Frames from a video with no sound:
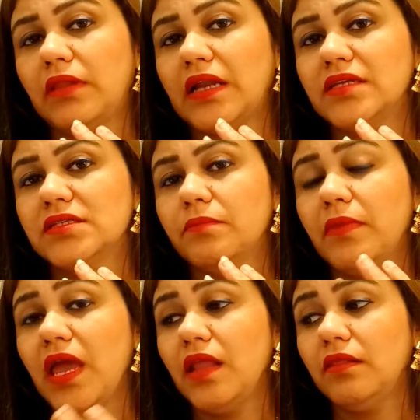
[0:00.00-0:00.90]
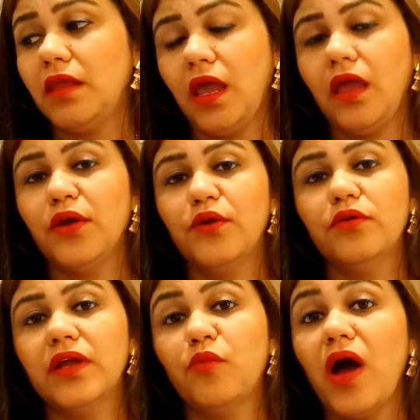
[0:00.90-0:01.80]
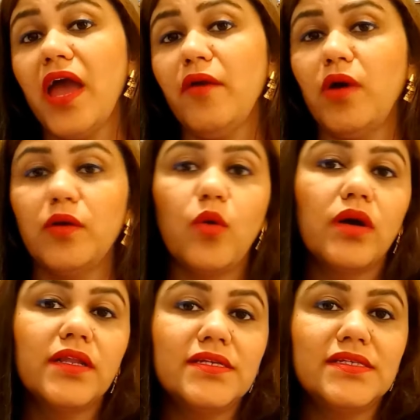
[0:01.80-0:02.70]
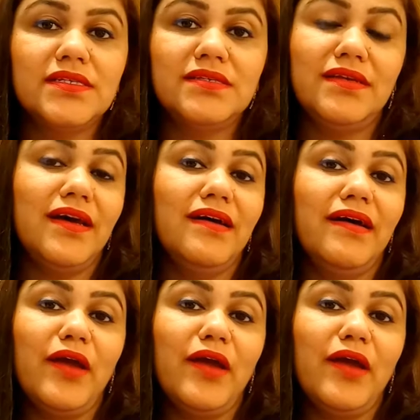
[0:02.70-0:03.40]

that is the main thing you know that why one got this uh,